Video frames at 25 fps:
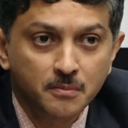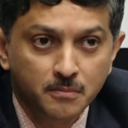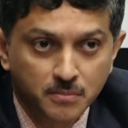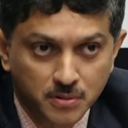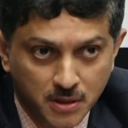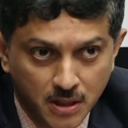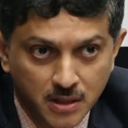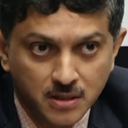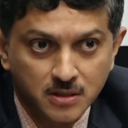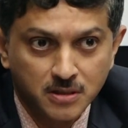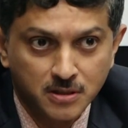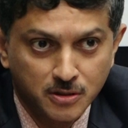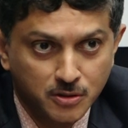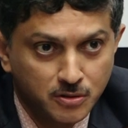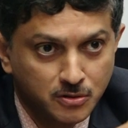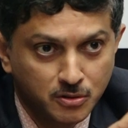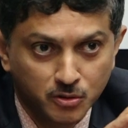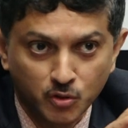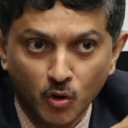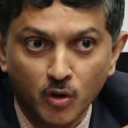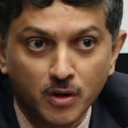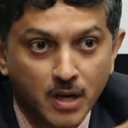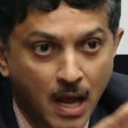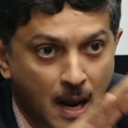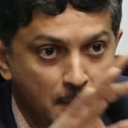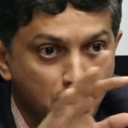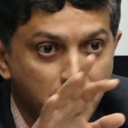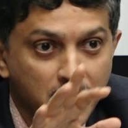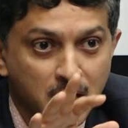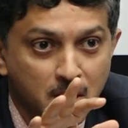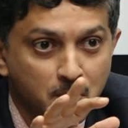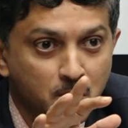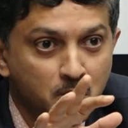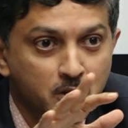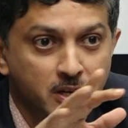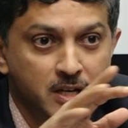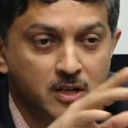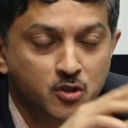That's not
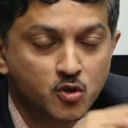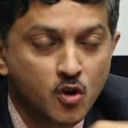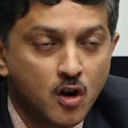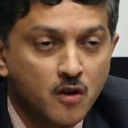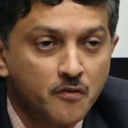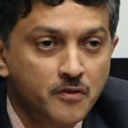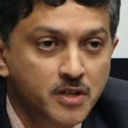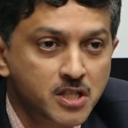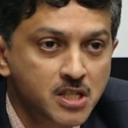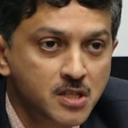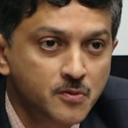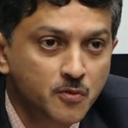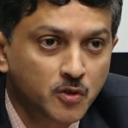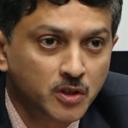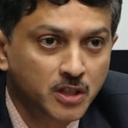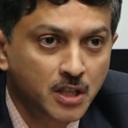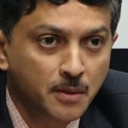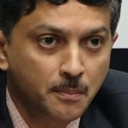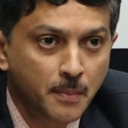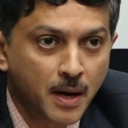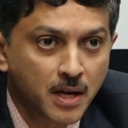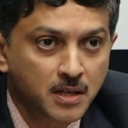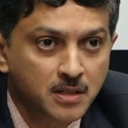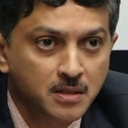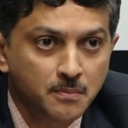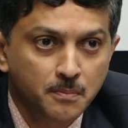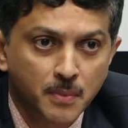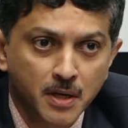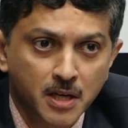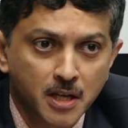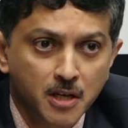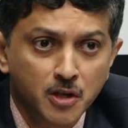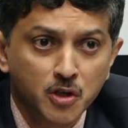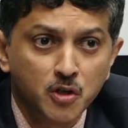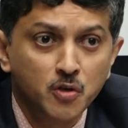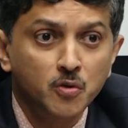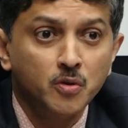applicable to insolvency for that matter, but a